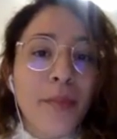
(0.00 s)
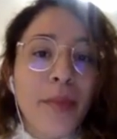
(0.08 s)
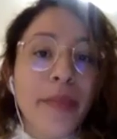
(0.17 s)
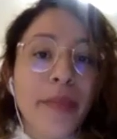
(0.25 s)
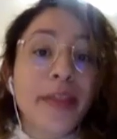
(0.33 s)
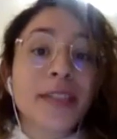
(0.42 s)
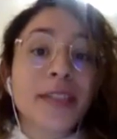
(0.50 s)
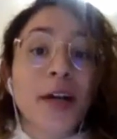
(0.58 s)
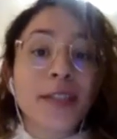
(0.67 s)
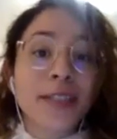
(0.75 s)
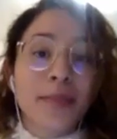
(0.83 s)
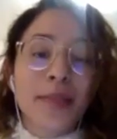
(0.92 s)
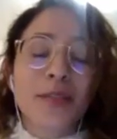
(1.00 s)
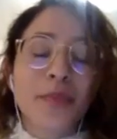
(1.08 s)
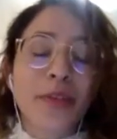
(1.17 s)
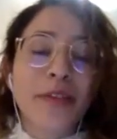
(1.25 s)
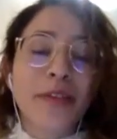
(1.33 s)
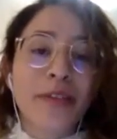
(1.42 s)
this concept is
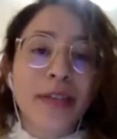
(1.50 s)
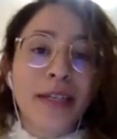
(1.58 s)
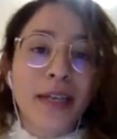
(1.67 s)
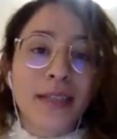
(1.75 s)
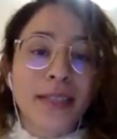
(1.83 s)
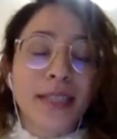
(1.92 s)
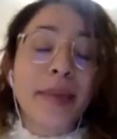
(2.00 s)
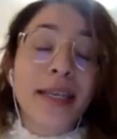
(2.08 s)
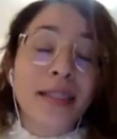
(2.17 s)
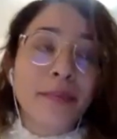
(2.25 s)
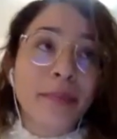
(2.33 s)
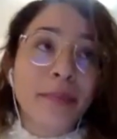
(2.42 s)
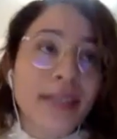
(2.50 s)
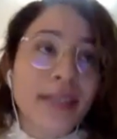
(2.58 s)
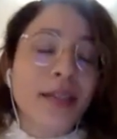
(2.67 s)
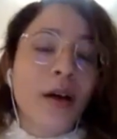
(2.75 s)
based